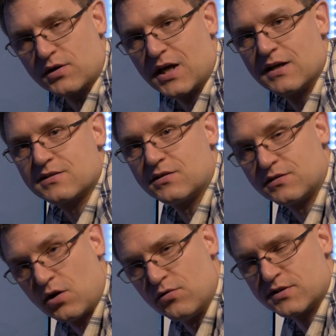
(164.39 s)
Okay, so
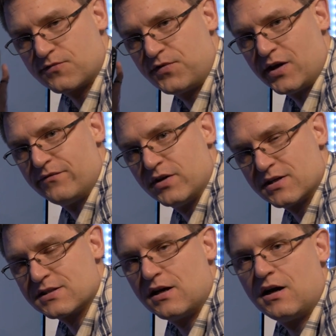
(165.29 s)
those
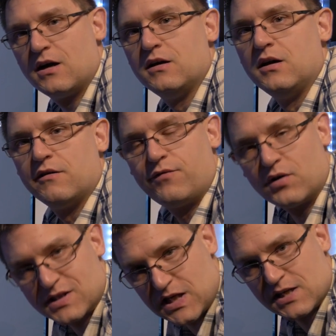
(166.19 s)
firmwares are
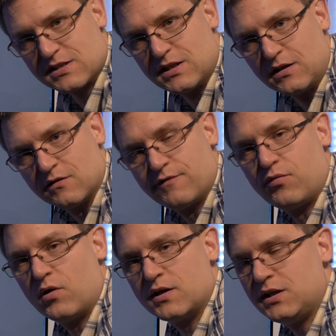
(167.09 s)
for testing
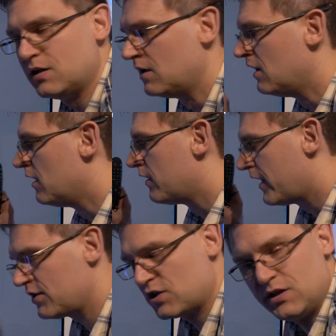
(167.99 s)
for the
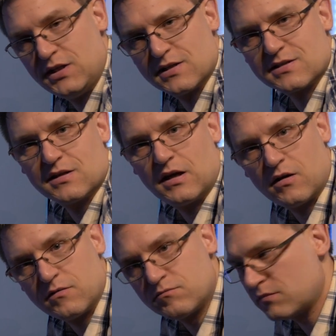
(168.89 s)
engineers
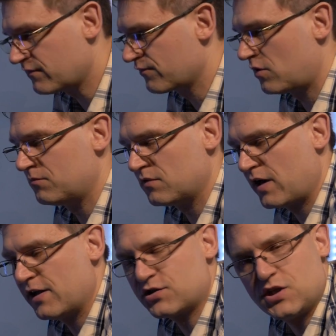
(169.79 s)
from
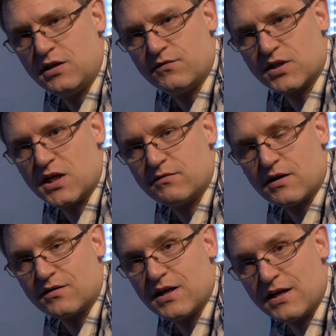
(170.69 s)
LG and
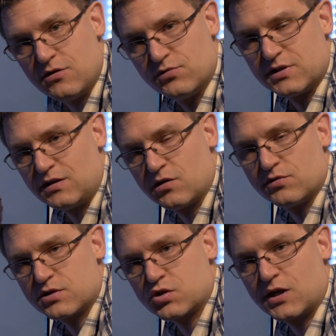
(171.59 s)
whatever. They're using
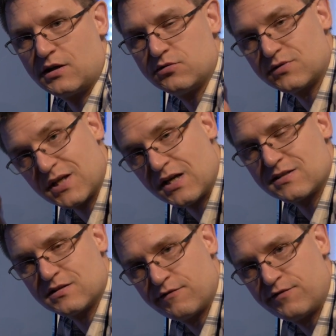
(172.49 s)
those channel to
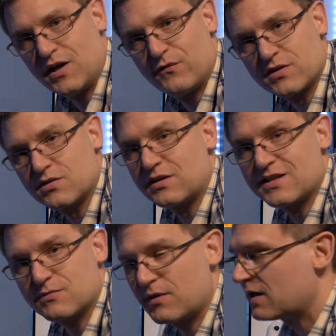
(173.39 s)
test the firmware. So
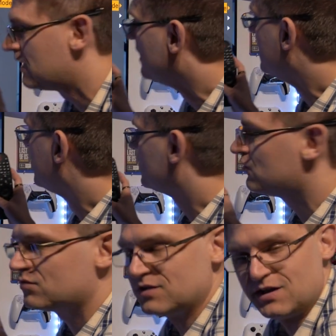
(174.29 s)
that's why
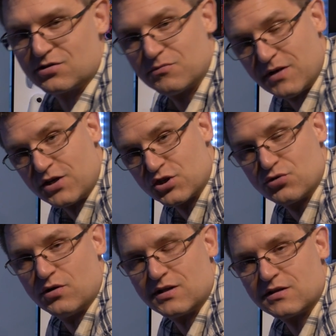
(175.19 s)
you need to make
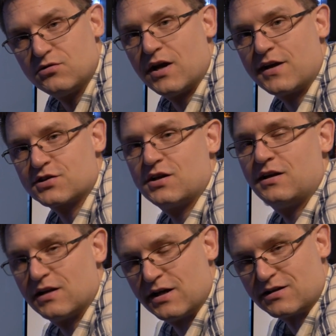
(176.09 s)
sure that you actually
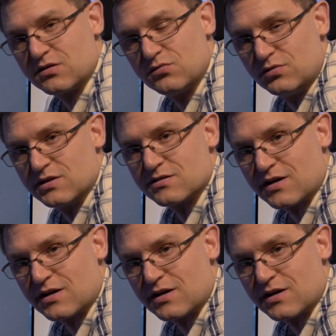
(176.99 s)
like to do this.